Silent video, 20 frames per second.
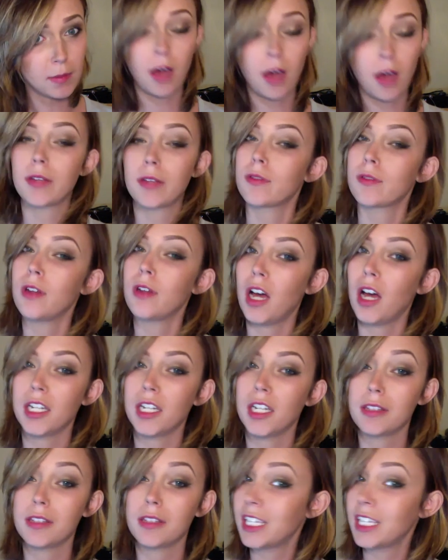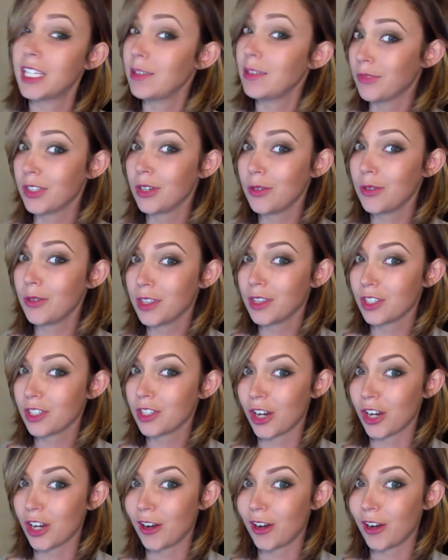If not, then keep viewing the
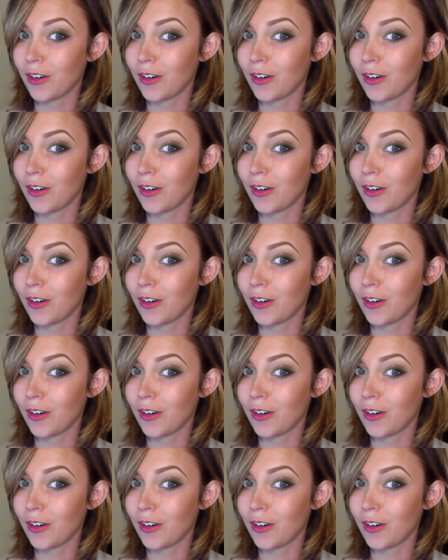show